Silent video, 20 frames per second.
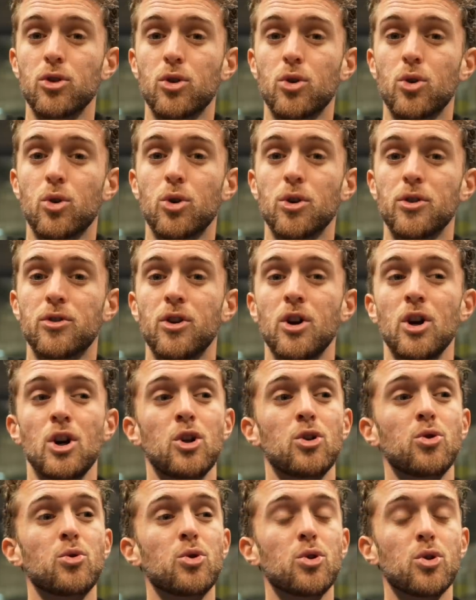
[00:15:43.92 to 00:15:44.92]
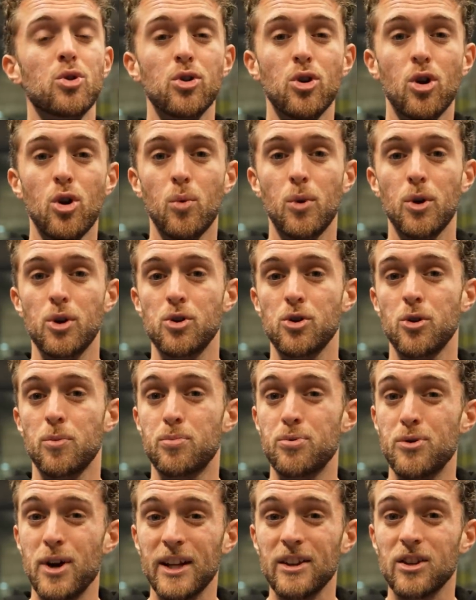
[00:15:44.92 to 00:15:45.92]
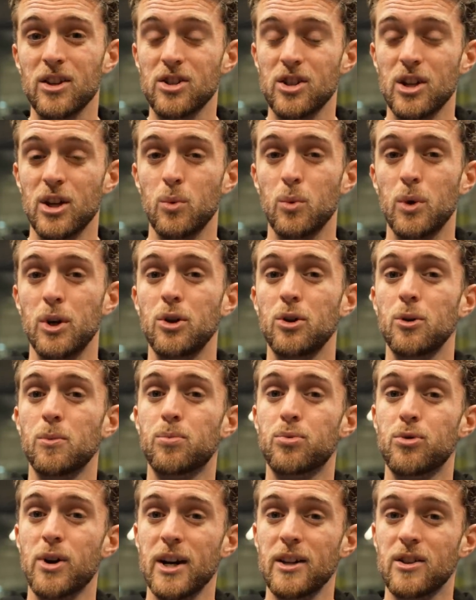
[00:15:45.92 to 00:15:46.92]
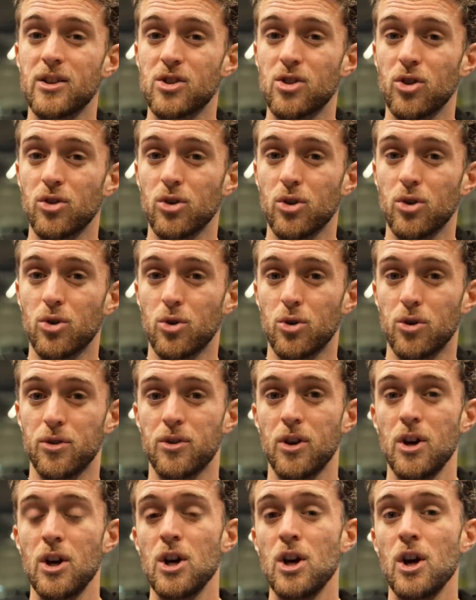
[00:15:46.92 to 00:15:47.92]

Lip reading: the court? Do you know what you're practicing when you practice on the court?